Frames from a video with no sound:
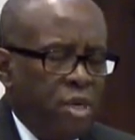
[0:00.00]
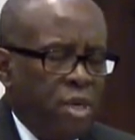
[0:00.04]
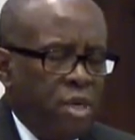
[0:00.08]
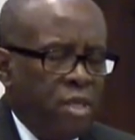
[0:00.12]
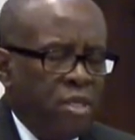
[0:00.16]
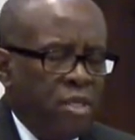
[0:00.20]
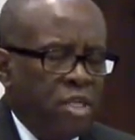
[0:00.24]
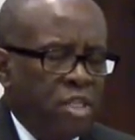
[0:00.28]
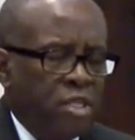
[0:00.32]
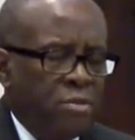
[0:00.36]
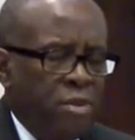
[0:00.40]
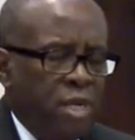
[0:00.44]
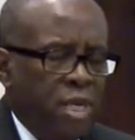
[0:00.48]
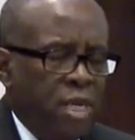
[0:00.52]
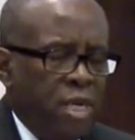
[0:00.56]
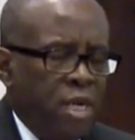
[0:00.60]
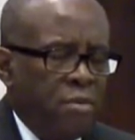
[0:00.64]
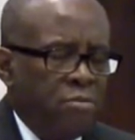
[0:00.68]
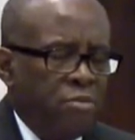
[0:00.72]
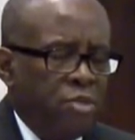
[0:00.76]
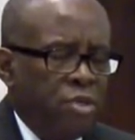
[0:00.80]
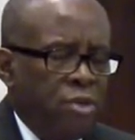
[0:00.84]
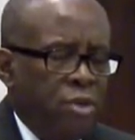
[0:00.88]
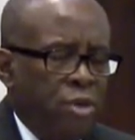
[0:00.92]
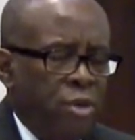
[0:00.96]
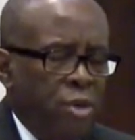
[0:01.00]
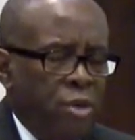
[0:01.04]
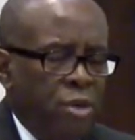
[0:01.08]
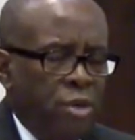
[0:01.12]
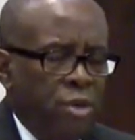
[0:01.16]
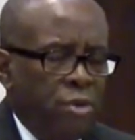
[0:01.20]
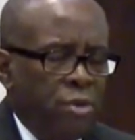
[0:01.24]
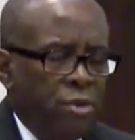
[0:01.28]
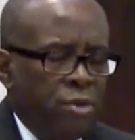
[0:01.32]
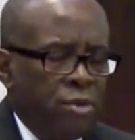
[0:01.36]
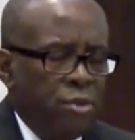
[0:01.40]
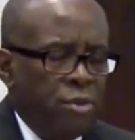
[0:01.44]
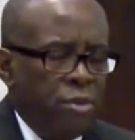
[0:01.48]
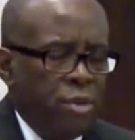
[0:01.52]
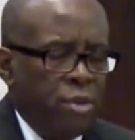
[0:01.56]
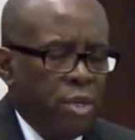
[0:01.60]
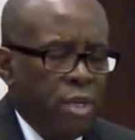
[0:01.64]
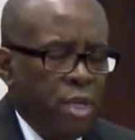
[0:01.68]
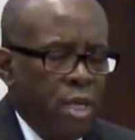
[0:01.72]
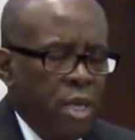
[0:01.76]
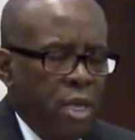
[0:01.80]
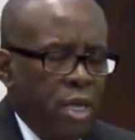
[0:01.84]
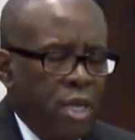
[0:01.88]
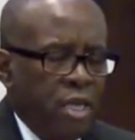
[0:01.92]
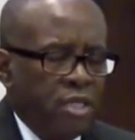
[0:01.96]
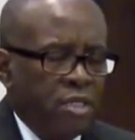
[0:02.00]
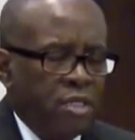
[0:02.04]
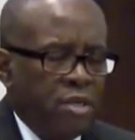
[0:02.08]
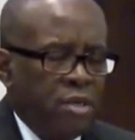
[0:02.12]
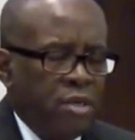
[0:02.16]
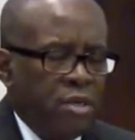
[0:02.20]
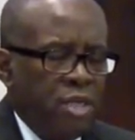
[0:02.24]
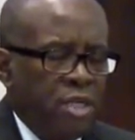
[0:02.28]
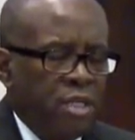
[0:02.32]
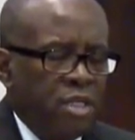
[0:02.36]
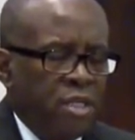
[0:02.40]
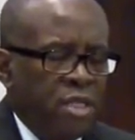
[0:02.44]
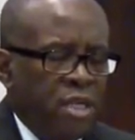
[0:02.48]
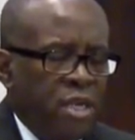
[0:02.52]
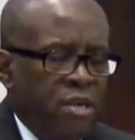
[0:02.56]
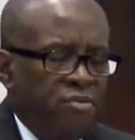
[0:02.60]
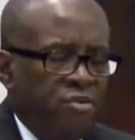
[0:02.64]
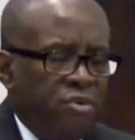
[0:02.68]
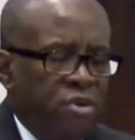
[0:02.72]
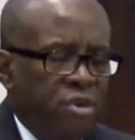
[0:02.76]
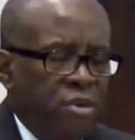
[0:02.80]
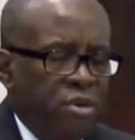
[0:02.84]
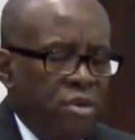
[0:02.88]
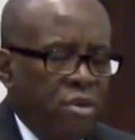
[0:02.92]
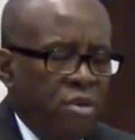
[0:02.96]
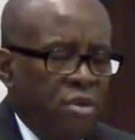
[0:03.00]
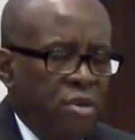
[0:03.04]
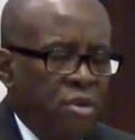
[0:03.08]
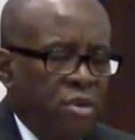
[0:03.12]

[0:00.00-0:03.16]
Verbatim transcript: others may come to know you as Lord and Savior.